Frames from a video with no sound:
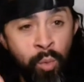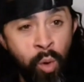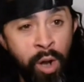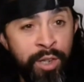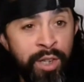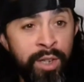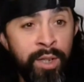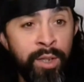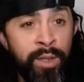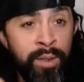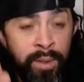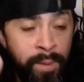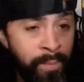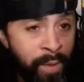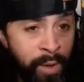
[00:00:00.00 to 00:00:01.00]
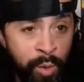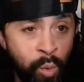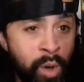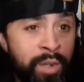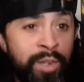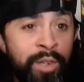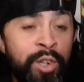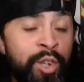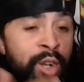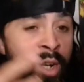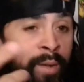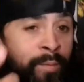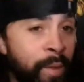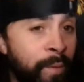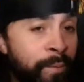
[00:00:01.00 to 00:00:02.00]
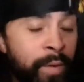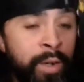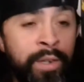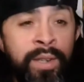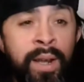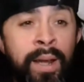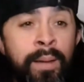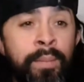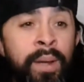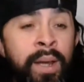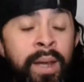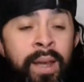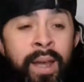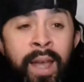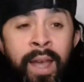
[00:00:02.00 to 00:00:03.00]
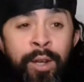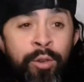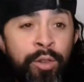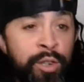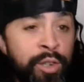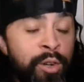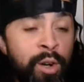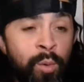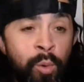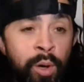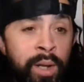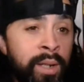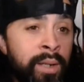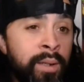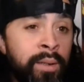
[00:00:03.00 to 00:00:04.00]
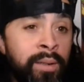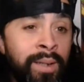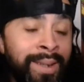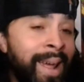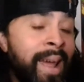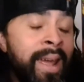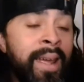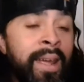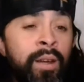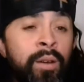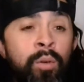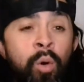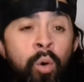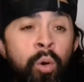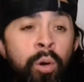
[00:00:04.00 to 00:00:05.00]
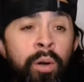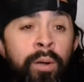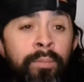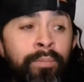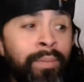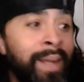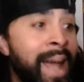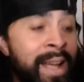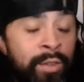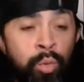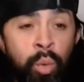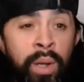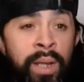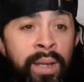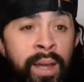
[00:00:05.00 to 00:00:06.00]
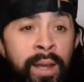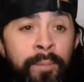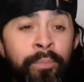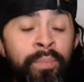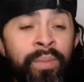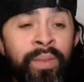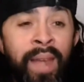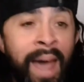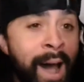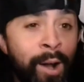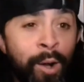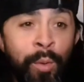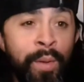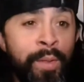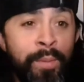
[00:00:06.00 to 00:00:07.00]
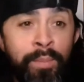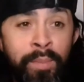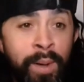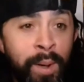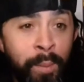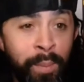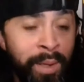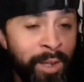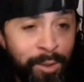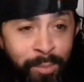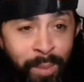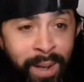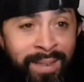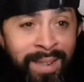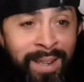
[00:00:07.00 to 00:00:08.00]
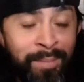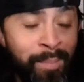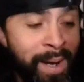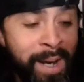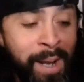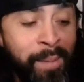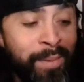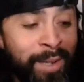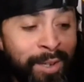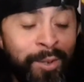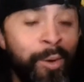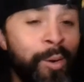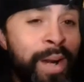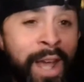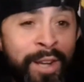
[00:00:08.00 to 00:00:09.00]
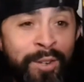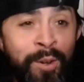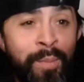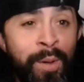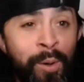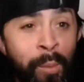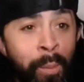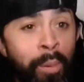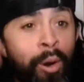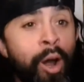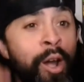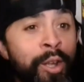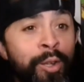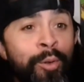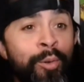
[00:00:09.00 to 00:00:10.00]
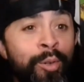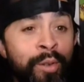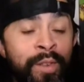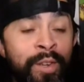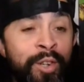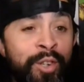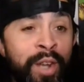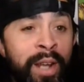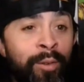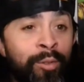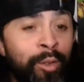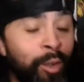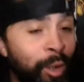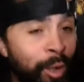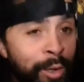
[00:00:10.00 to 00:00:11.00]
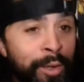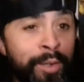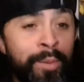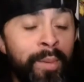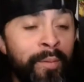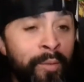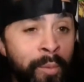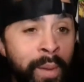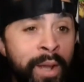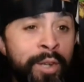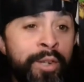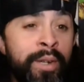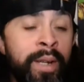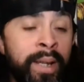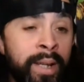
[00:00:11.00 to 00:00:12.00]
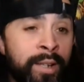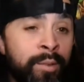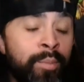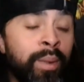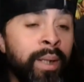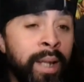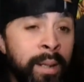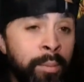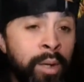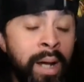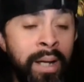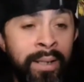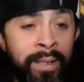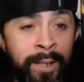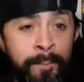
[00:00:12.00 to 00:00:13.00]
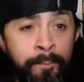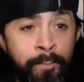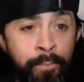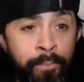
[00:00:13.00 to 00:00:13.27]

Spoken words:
watching this and you're watching this channel for the first time and you just started working today or last week, and the algorithm, because my name says DoorDash in the middle, brought you to this channel to learn some information and get some relatable content.